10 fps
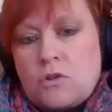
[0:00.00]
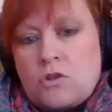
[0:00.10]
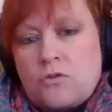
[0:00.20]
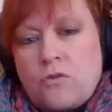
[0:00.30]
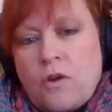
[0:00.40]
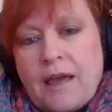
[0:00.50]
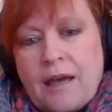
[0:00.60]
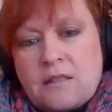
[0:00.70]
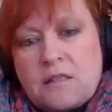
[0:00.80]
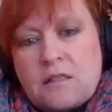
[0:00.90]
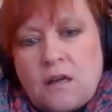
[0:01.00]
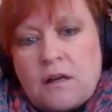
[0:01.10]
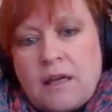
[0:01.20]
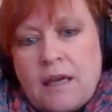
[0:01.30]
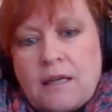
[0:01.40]
triad
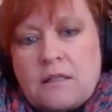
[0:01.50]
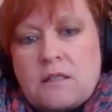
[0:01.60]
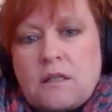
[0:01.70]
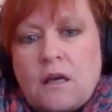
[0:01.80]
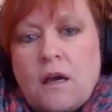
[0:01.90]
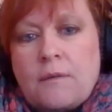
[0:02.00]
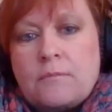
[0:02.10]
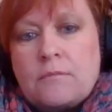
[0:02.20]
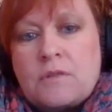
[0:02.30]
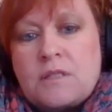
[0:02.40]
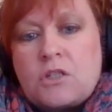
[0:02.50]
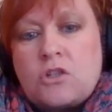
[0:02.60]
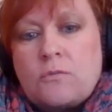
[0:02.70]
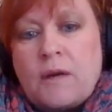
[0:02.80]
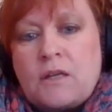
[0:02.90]
Stargate
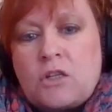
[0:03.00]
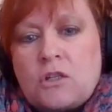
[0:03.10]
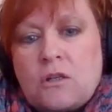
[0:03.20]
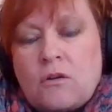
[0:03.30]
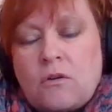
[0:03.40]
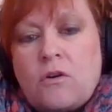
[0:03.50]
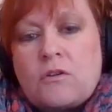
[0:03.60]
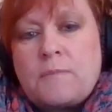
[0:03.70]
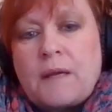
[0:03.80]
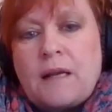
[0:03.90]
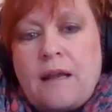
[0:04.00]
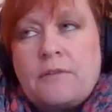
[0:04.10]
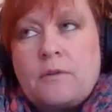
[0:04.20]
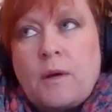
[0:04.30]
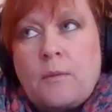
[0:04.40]
situation on a cosmic
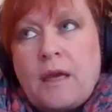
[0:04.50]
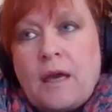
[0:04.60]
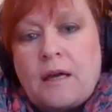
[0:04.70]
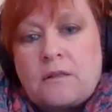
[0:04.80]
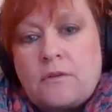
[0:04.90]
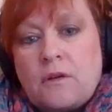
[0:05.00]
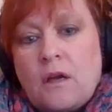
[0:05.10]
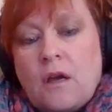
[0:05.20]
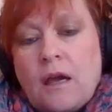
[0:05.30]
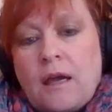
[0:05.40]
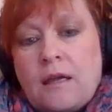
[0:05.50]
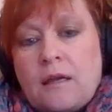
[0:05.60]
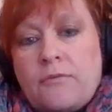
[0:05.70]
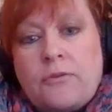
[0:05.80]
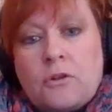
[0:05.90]
level, where we had a
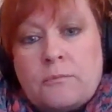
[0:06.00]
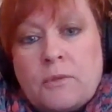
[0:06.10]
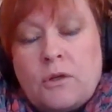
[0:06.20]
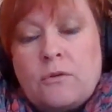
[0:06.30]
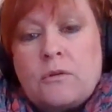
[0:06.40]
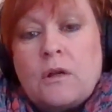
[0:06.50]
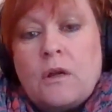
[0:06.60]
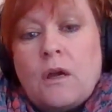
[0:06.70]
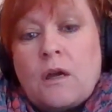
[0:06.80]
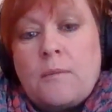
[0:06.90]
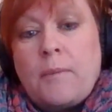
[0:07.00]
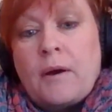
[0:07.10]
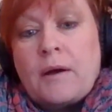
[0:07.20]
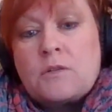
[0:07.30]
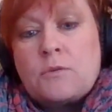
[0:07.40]
full moon
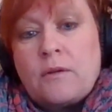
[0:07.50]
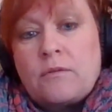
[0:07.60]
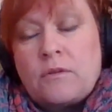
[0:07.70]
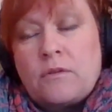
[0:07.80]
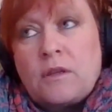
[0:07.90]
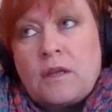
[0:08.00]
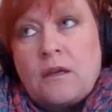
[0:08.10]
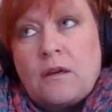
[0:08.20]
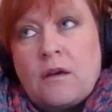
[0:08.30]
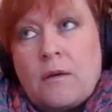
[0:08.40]
combined with the